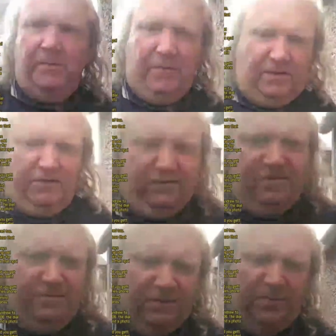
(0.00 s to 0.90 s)
because
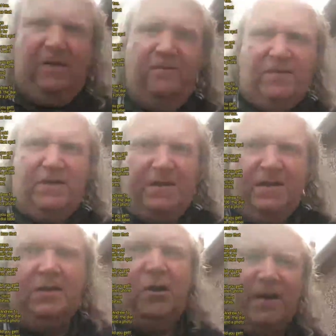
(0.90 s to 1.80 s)
there's been a visiting
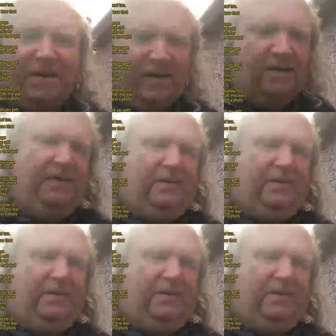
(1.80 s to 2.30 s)
doggy here